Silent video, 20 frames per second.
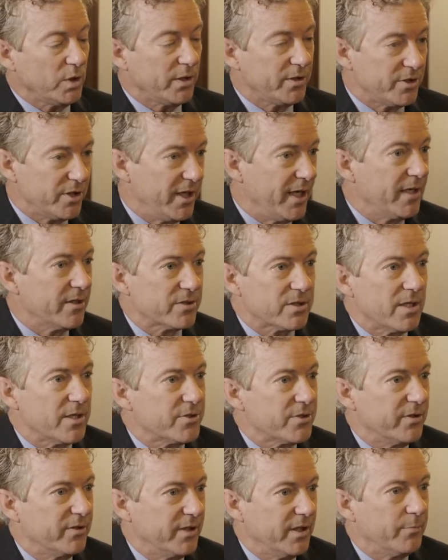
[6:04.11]
Today, it's
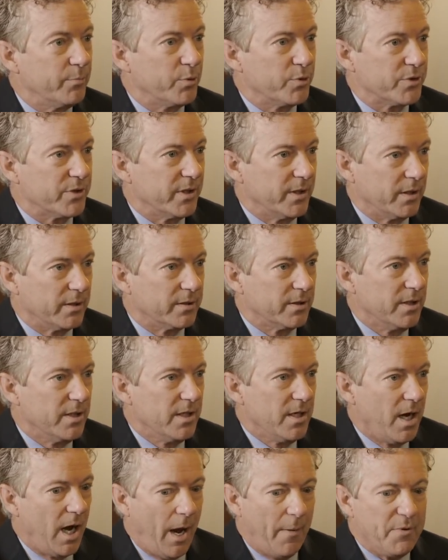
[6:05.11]
less than ten percent.
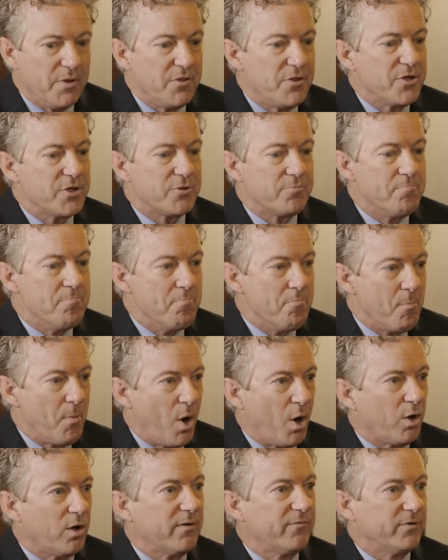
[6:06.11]
I mean, this
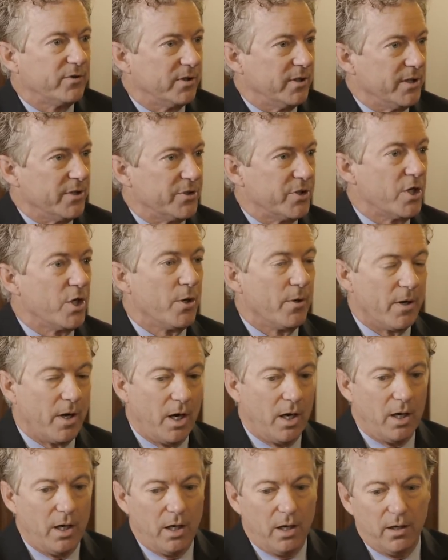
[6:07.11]
marvelous
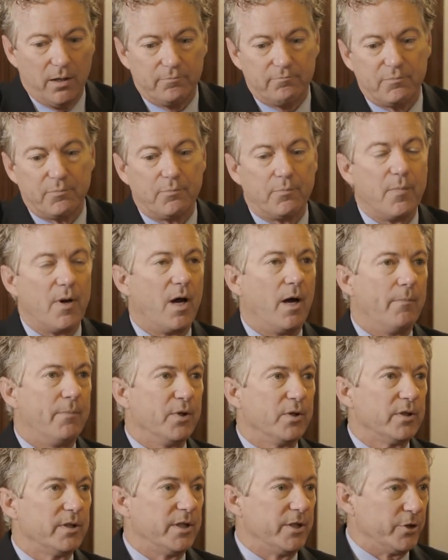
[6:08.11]
uh,
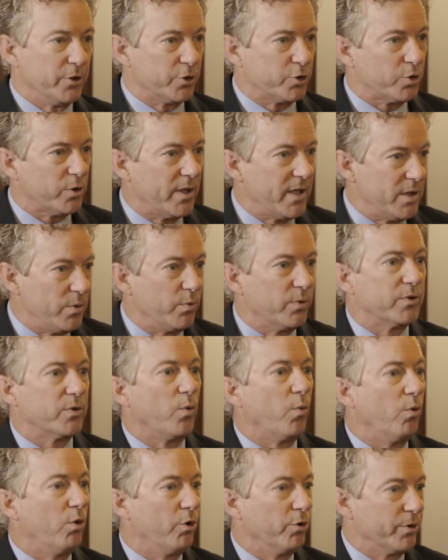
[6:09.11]
ability to trade with the
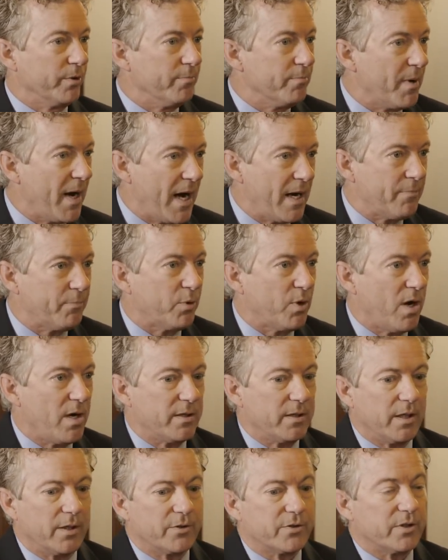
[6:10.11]
world and buy
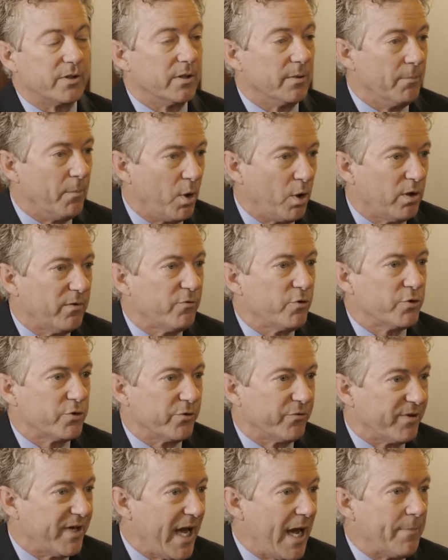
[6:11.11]
products and the marvels
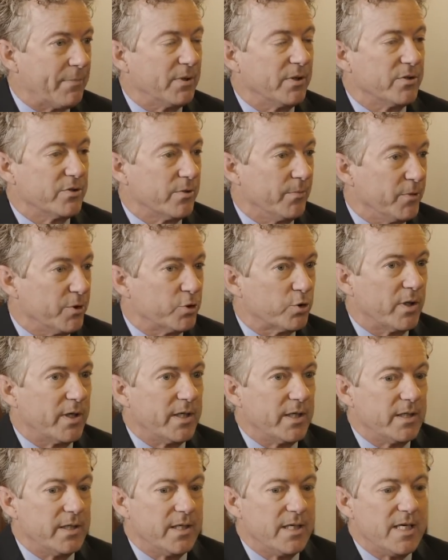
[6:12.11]
of capitalism and
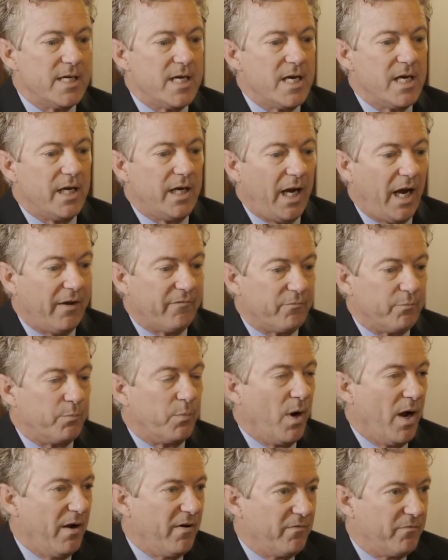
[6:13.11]
trade have,
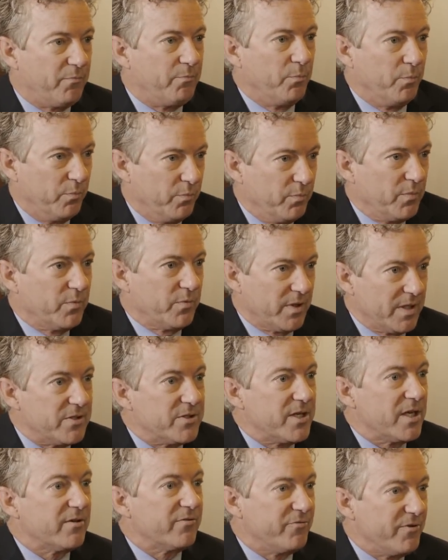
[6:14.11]
have
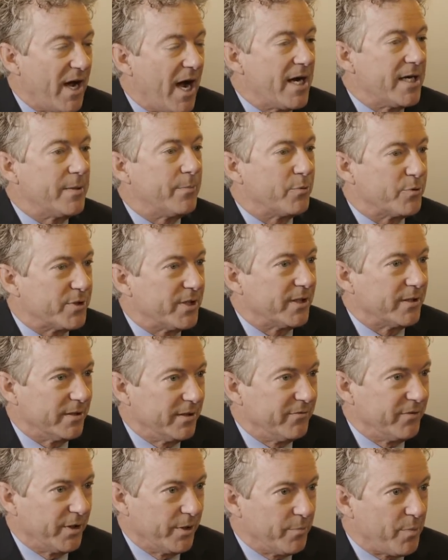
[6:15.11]
instead of ninety percent
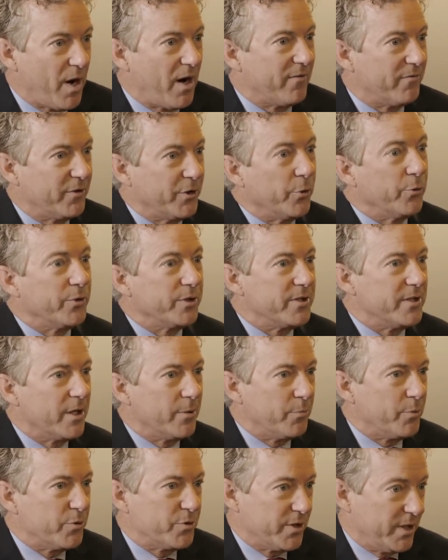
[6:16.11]
living in poverty, only
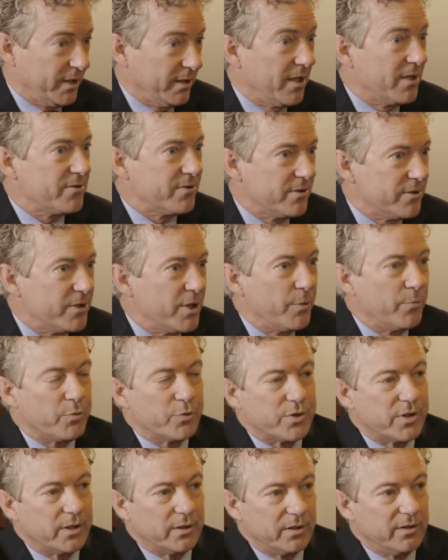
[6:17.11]
ten percent, less than ten
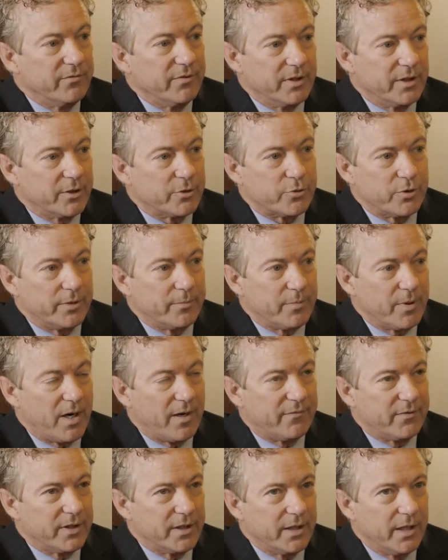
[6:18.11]
percent live in extreme
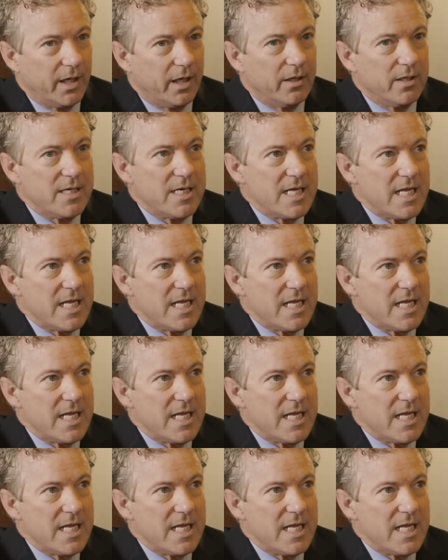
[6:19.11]
poverty now.